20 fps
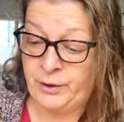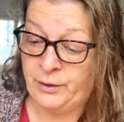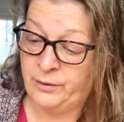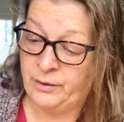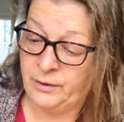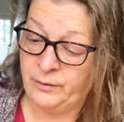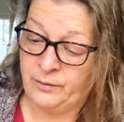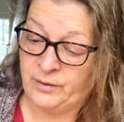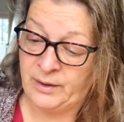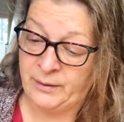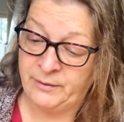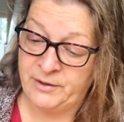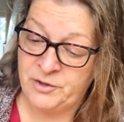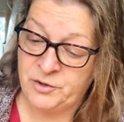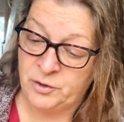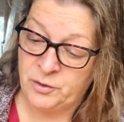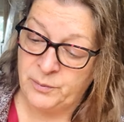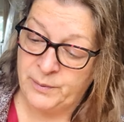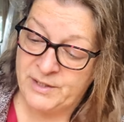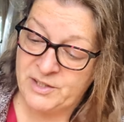you know, there
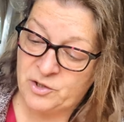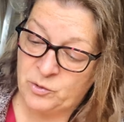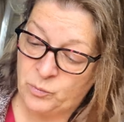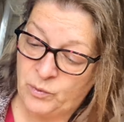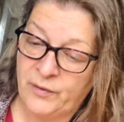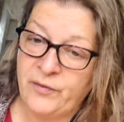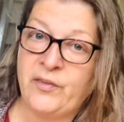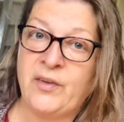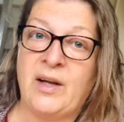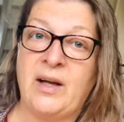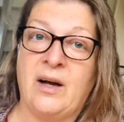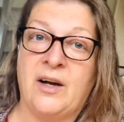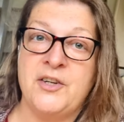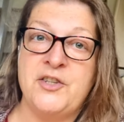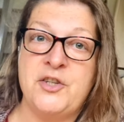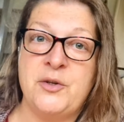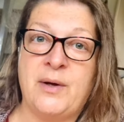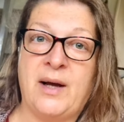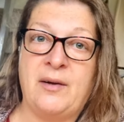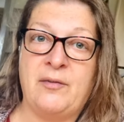is always the one thing I
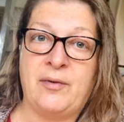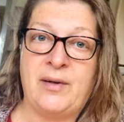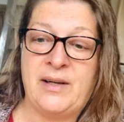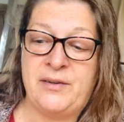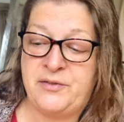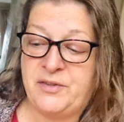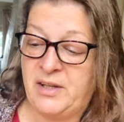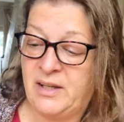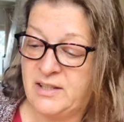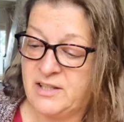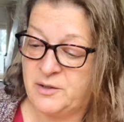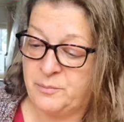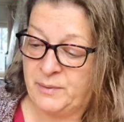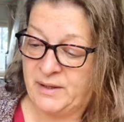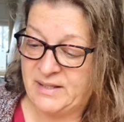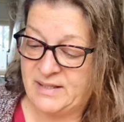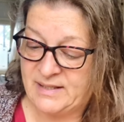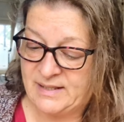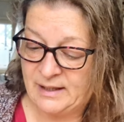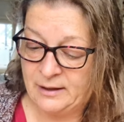do have left, that's
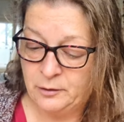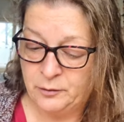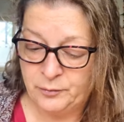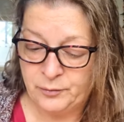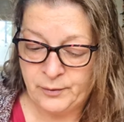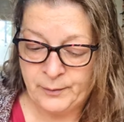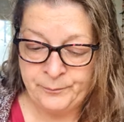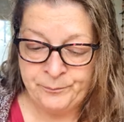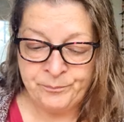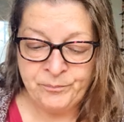myself.